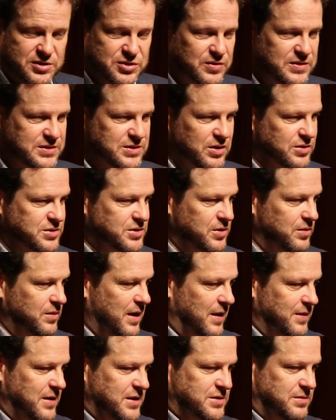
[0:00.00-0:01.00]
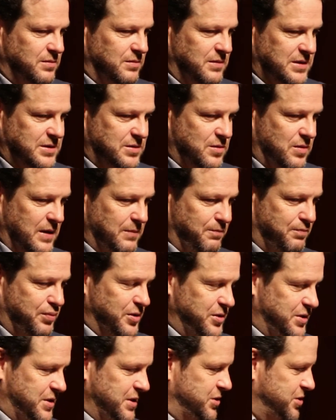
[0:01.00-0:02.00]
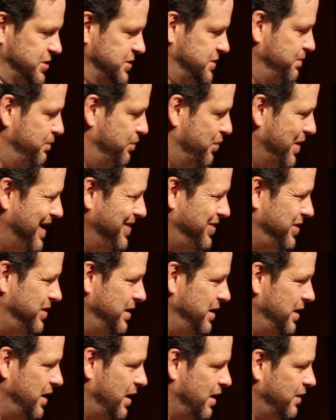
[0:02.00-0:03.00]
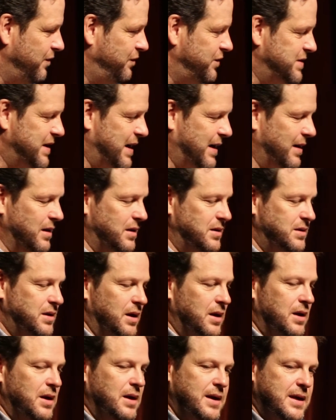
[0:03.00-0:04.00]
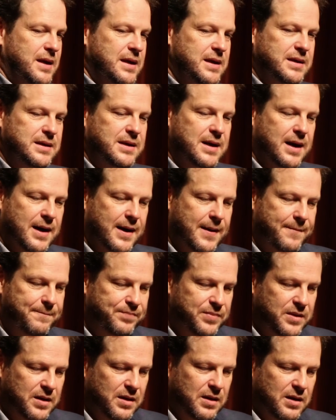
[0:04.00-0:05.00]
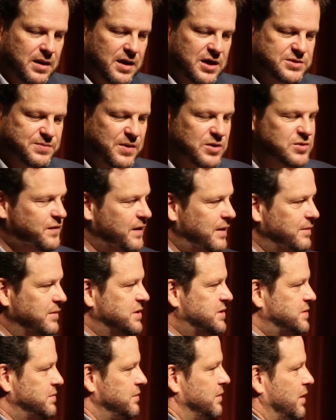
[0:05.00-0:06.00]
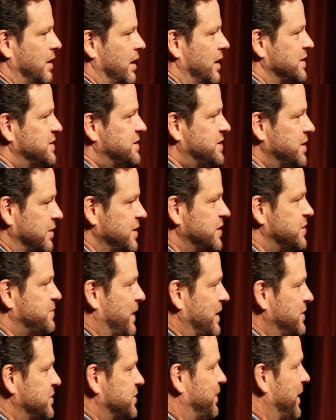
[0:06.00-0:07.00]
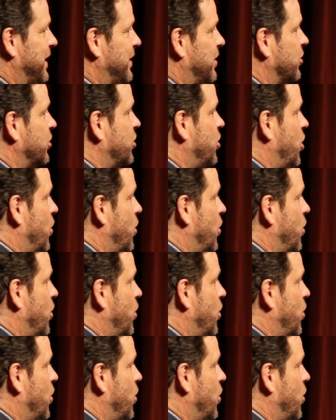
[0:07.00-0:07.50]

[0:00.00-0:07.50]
So he's also got this, this quite prodigious breadth of talent. He, um, his most famous uh, serious play was a play called